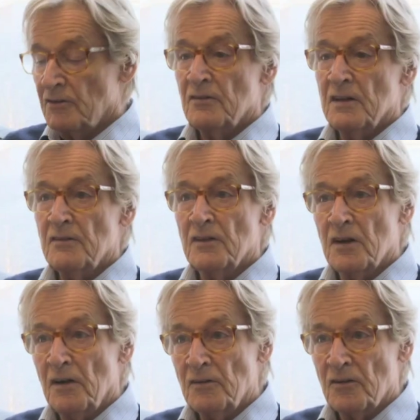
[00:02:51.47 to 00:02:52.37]
this is the
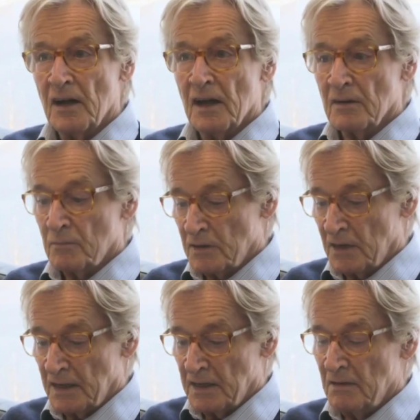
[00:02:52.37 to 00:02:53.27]
contract,
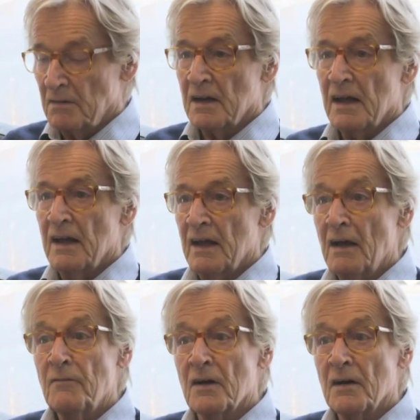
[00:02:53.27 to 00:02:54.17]
which I don't
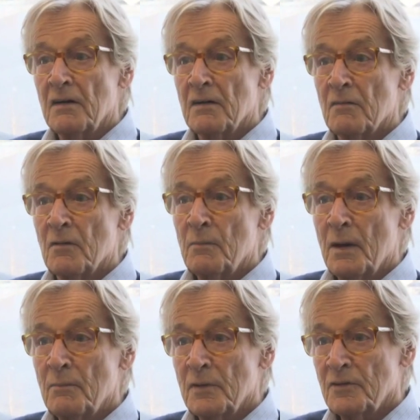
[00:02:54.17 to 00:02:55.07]
ever
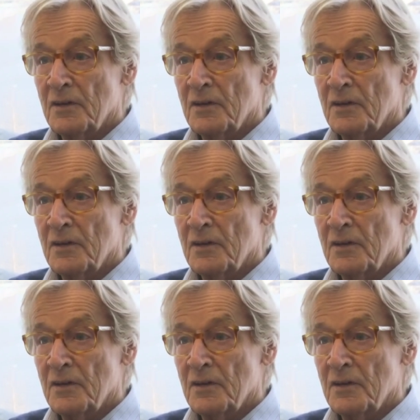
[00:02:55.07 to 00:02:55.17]
remember